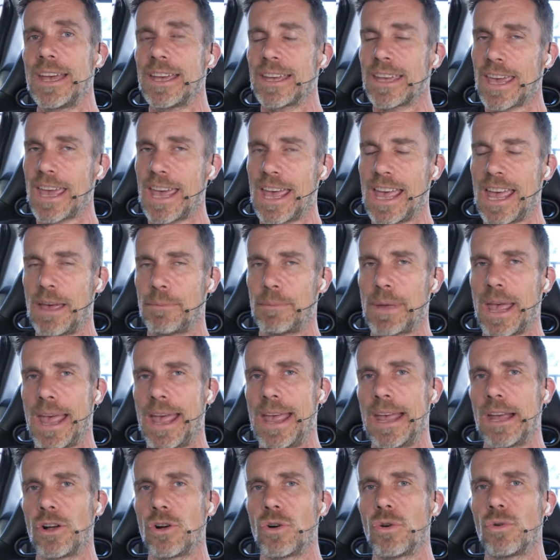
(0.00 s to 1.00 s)
cam
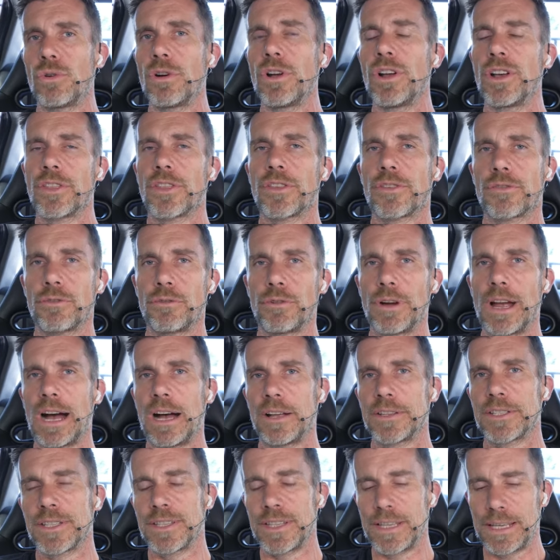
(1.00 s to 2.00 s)
angle
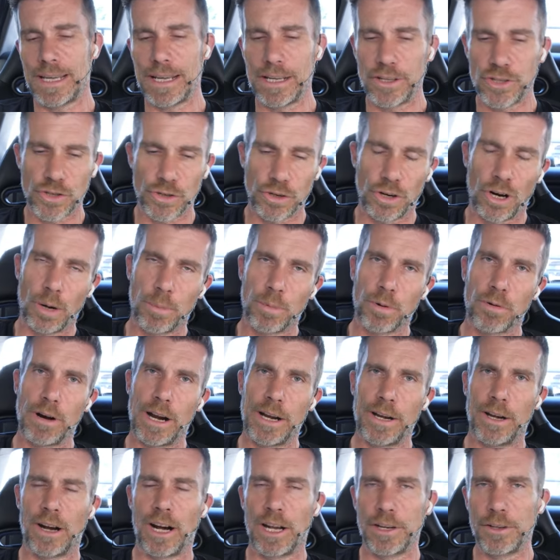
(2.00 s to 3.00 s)
throughout the engine
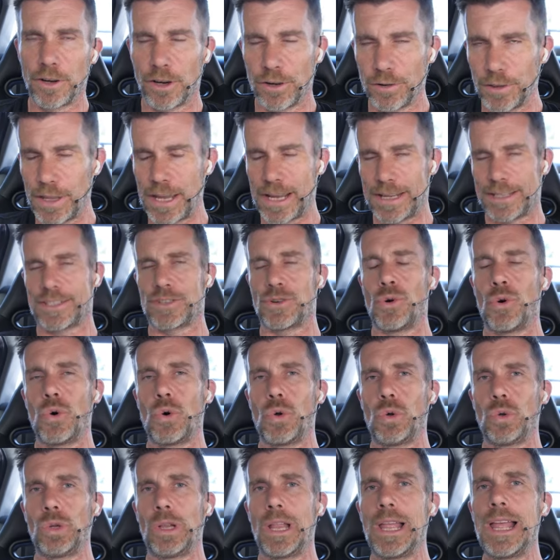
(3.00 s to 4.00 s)
operate. I know that's
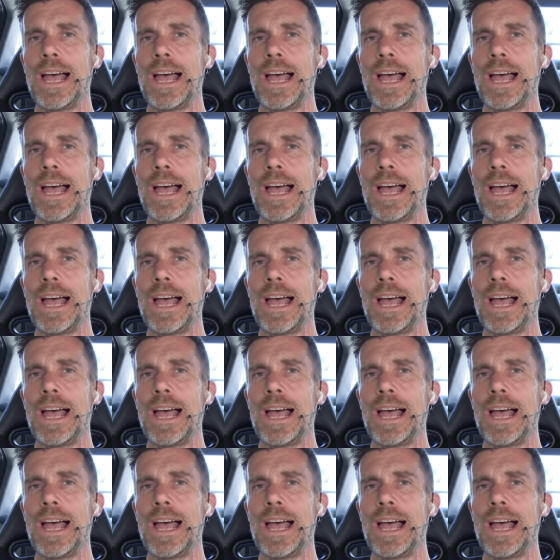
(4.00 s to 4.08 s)
all